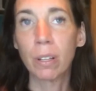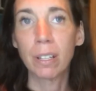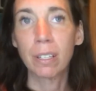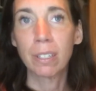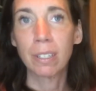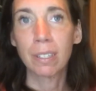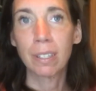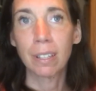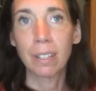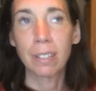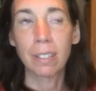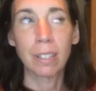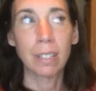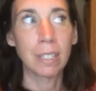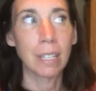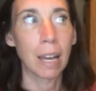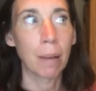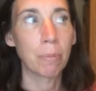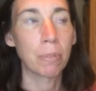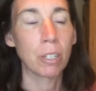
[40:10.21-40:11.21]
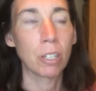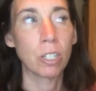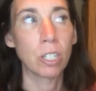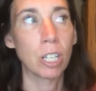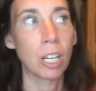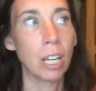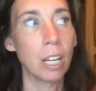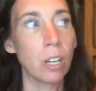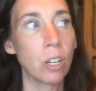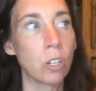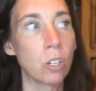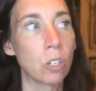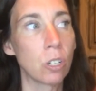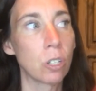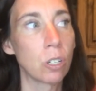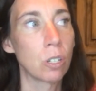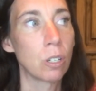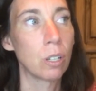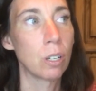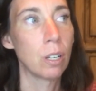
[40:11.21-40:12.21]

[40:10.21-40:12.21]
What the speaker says: Let's adapt to change.